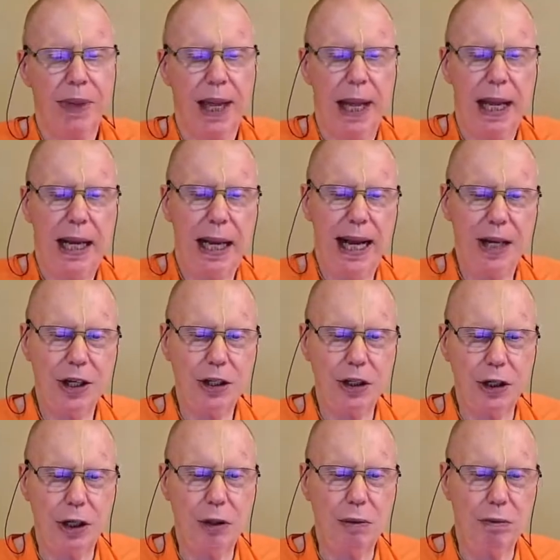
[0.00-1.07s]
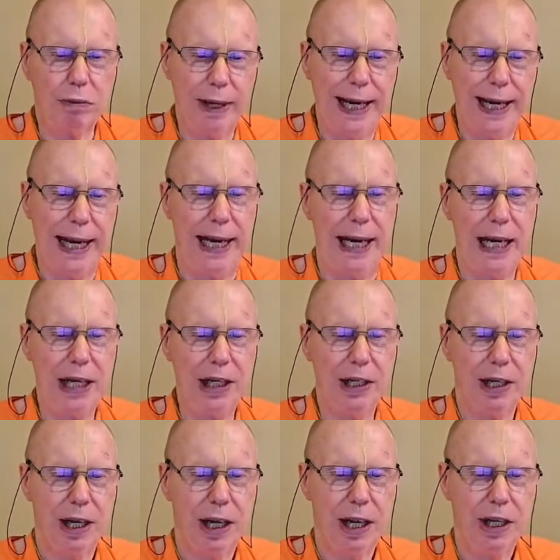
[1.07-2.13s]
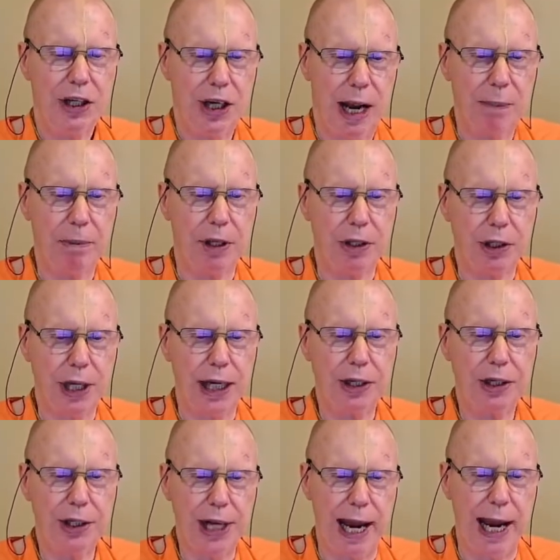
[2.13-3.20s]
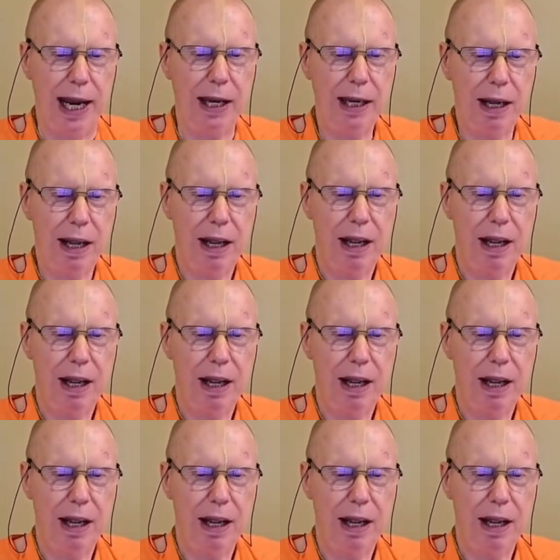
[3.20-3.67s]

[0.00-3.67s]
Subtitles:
let us just read chapter 16,